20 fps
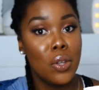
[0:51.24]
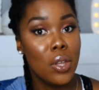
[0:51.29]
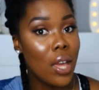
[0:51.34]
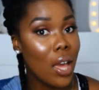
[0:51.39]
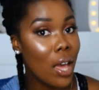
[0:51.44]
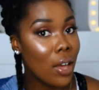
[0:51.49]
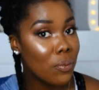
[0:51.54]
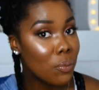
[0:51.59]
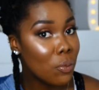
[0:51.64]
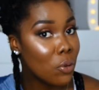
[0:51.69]
You
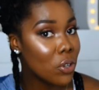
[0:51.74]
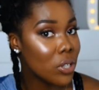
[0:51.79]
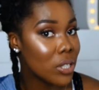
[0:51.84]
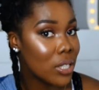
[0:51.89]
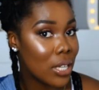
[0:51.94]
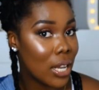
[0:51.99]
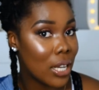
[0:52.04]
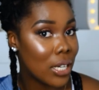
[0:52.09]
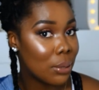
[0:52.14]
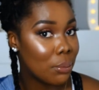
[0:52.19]
have more
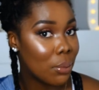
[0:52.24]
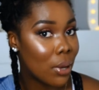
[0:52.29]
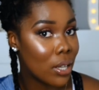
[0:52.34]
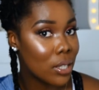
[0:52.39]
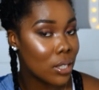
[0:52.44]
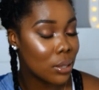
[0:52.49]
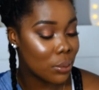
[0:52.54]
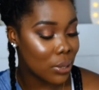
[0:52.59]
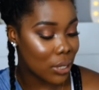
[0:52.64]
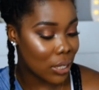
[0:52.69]
styling
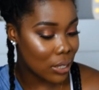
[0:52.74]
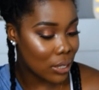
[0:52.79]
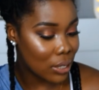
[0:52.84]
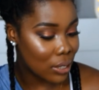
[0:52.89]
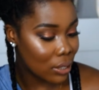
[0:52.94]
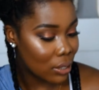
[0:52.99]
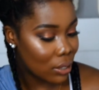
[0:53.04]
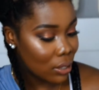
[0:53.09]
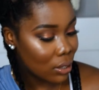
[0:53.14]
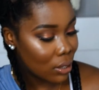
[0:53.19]

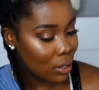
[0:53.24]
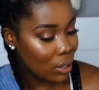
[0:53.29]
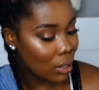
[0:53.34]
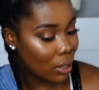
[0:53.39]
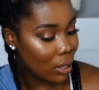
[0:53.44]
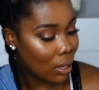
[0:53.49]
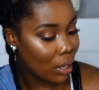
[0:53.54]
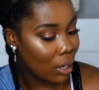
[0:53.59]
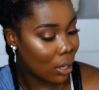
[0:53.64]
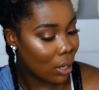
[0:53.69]
possibilities,
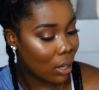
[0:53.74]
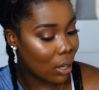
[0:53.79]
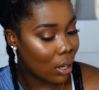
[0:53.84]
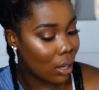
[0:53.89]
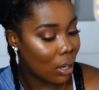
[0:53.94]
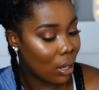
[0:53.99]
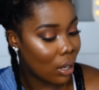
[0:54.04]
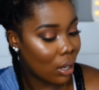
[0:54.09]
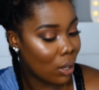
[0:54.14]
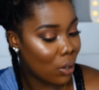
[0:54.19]

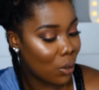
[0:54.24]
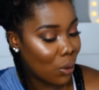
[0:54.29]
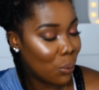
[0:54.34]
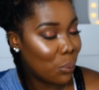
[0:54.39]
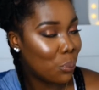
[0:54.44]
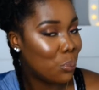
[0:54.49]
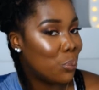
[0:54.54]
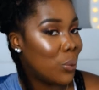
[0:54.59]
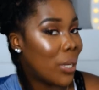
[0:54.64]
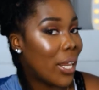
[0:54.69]

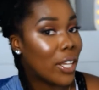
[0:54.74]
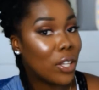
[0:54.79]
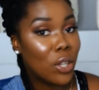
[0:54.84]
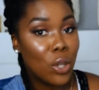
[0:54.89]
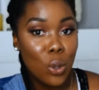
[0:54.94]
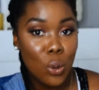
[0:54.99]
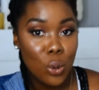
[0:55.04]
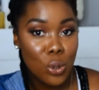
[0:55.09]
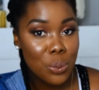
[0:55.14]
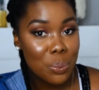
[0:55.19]
like
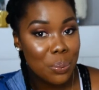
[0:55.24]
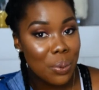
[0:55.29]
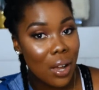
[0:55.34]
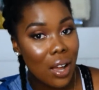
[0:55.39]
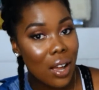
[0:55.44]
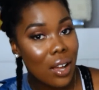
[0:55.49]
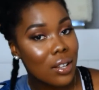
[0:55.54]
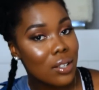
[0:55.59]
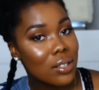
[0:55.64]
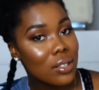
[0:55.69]
huge
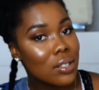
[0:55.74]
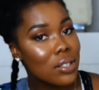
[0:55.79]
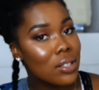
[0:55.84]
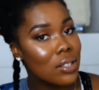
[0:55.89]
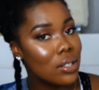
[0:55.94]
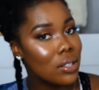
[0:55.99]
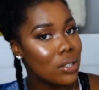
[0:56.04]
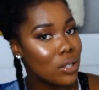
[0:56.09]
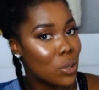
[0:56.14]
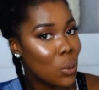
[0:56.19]

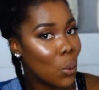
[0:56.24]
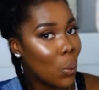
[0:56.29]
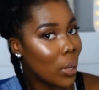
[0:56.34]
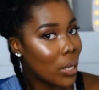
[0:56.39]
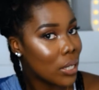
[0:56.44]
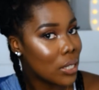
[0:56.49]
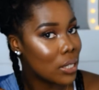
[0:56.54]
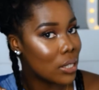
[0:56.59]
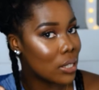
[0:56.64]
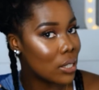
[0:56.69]
buns,
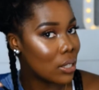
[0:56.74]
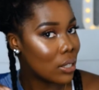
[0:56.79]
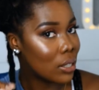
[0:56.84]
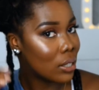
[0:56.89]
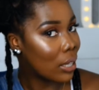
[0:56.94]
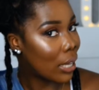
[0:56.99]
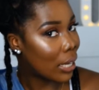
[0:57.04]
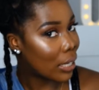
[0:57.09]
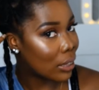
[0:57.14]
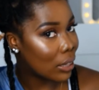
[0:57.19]
twists
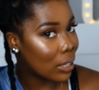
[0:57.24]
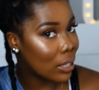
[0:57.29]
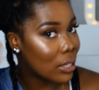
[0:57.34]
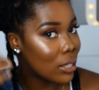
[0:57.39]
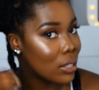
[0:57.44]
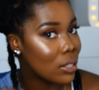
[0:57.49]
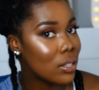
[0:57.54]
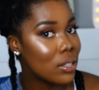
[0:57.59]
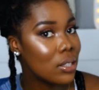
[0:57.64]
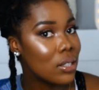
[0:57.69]
like
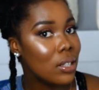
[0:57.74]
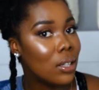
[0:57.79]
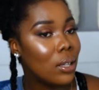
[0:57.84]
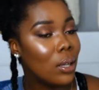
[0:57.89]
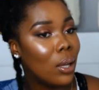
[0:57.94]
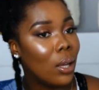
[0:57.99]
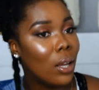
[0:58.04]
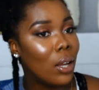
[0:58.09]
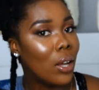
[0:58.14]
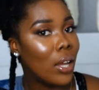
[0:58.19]
these.
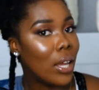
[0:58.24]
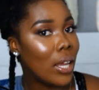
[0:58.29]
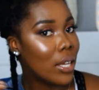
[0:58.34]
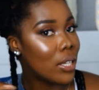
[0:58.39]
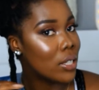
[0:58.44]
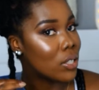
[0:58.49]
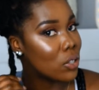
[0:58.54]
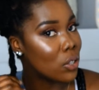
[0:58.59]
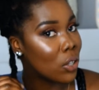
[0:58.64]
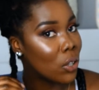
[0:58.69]

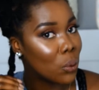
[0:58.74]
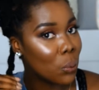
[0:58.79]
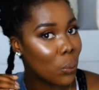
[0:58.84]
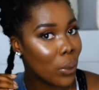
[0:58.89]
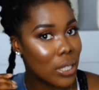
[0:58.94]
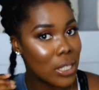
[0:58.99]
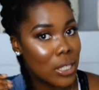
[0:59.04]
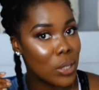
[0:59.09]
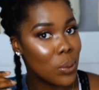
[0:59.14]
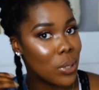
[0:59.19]
And you can
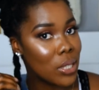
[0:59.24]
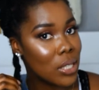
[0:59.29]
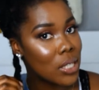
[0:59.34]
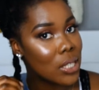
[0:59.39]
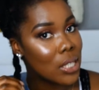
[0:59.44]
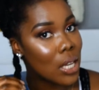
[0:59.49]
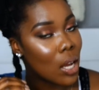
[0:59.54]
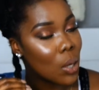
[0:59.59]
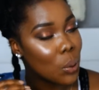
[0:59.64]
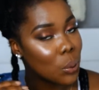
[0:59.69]
wear the
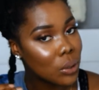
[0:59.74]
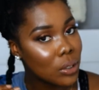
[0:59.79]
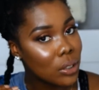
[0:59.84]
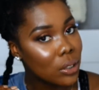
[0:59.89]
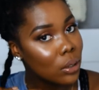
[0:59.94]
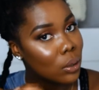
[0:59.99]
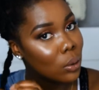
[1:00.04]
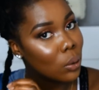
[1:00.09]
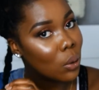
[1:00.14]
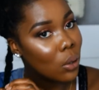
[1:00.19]
twist
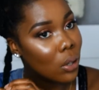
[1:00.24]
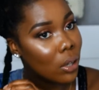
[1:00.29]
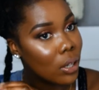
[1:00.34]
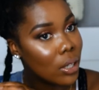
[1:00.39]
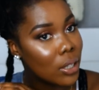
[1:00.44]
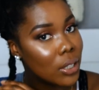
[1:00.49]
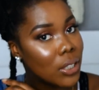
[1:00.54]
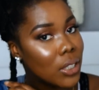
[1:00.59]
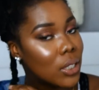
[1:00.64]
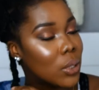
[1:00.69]
down
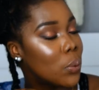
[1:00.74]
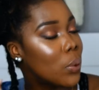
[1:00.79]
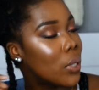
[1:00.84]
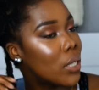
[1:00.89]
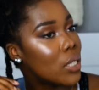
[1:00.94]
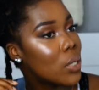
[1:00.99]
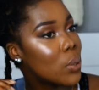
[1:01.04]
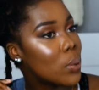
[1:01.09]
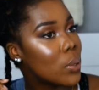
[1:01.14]
or you can wear the